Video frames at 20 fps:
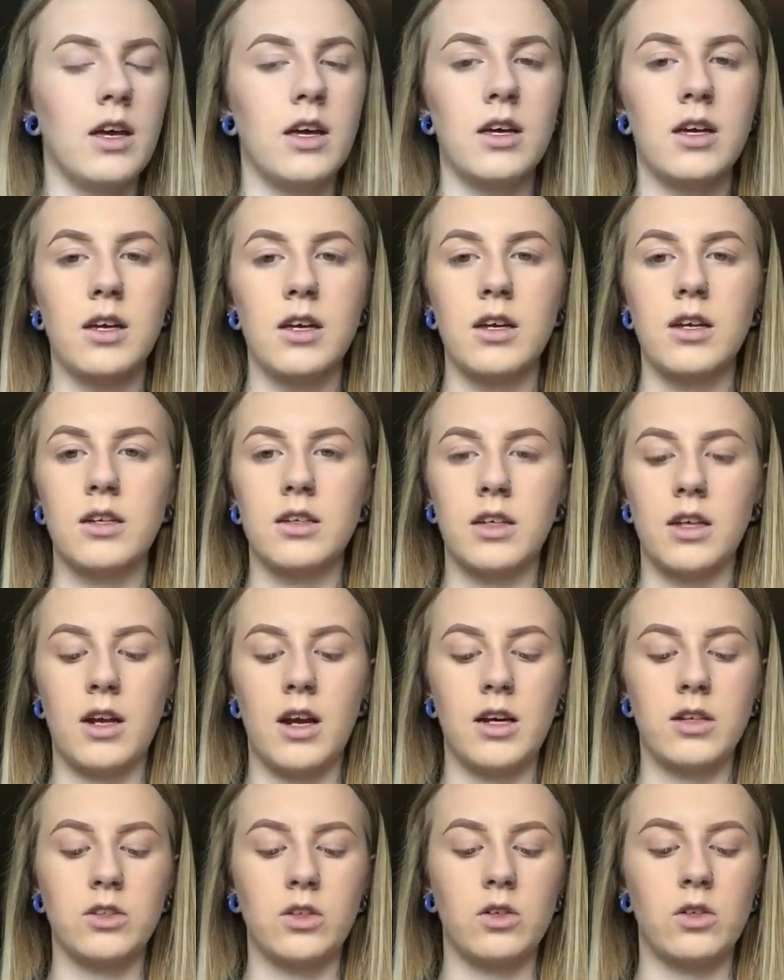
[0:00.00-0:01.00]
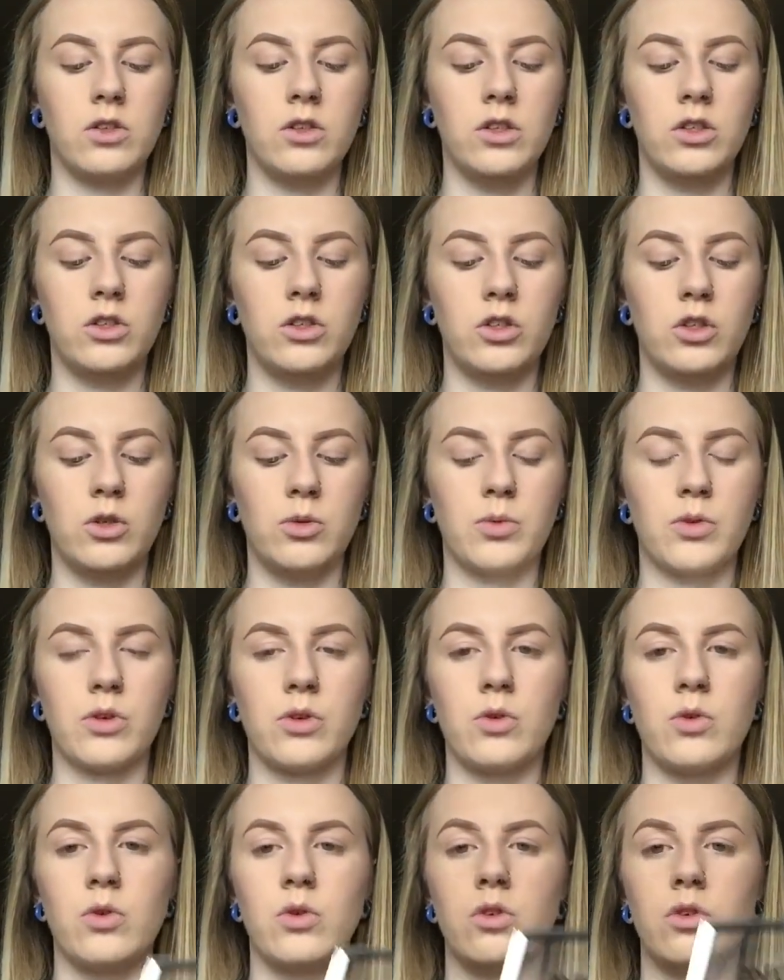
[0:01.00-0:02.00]
and it has all these
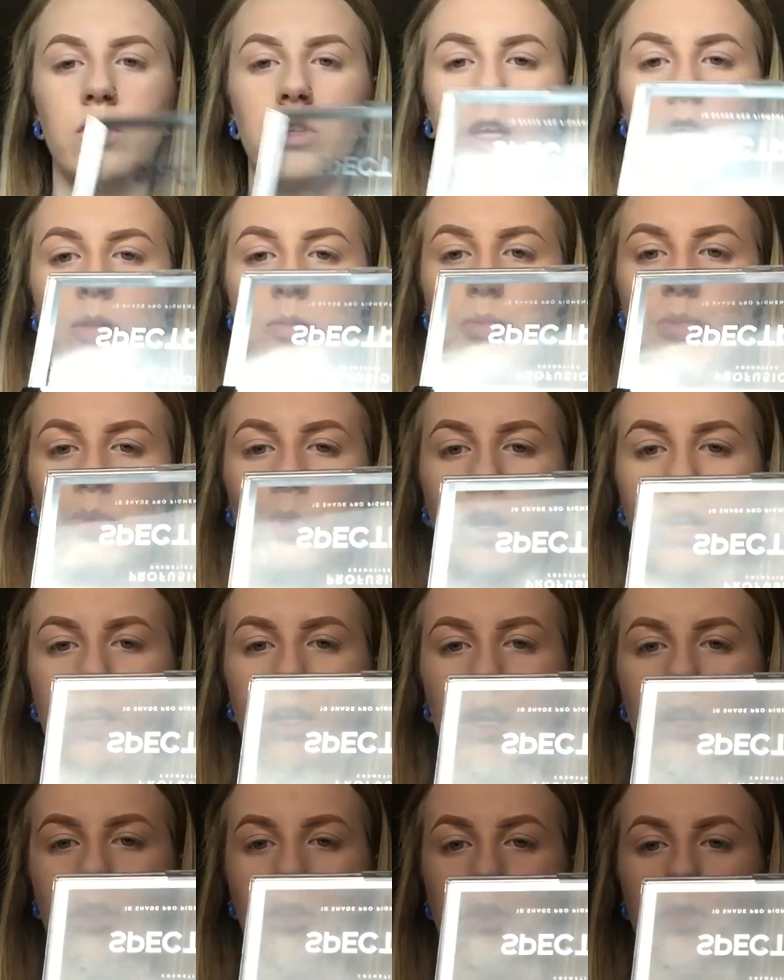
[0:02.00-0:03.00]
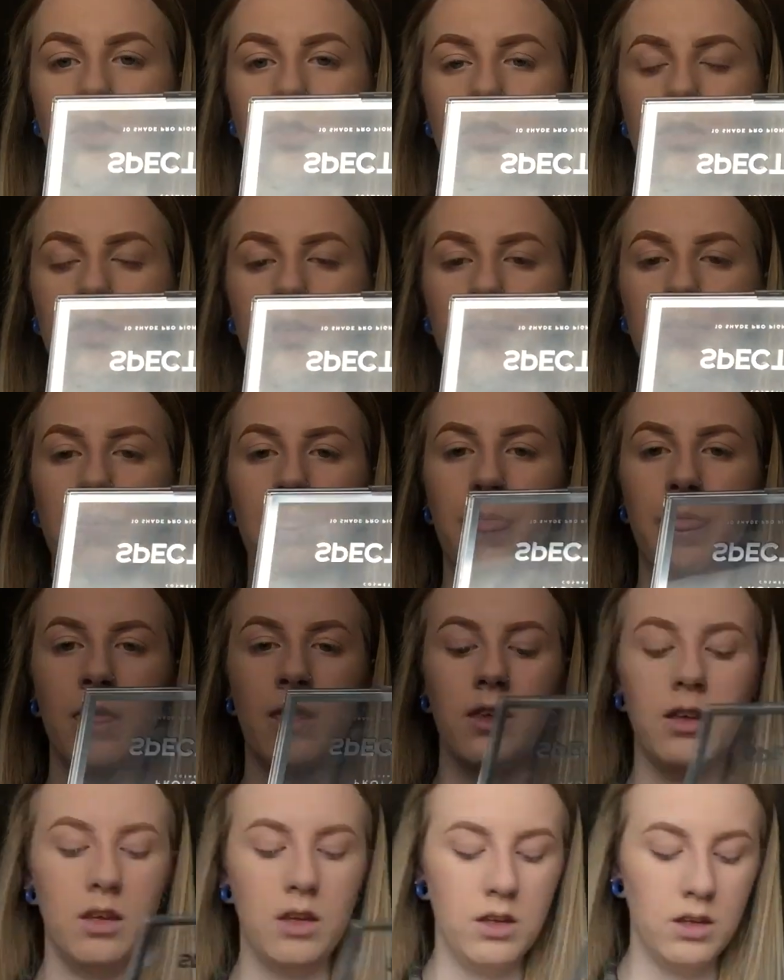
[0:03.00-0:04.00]
super cool like bright colors.
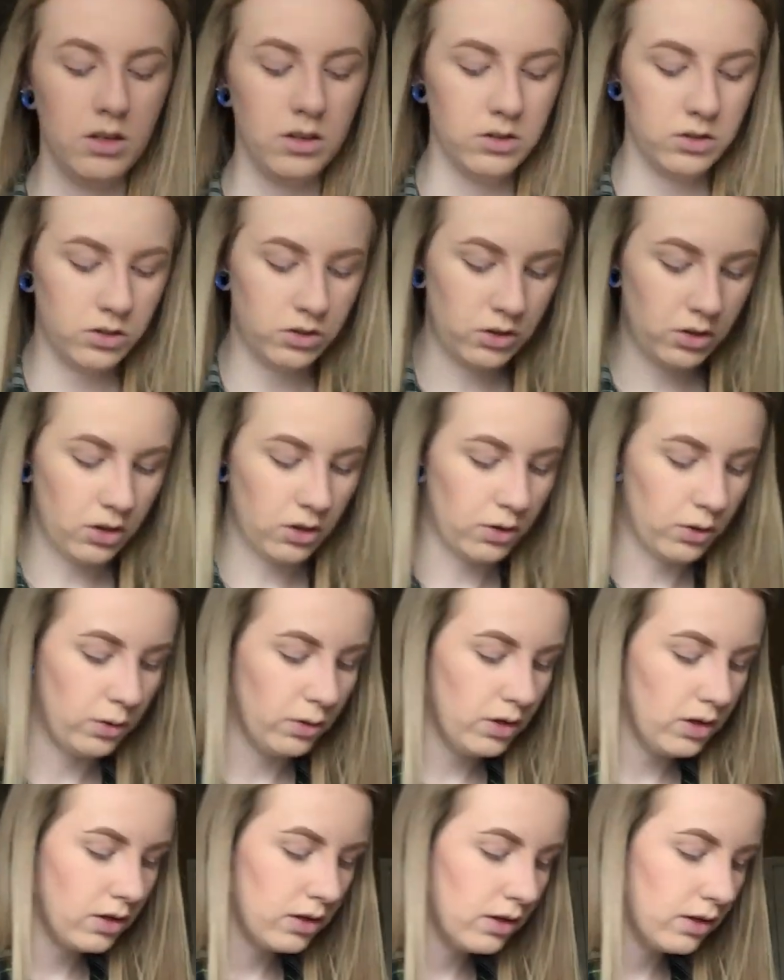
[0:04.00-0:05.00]
So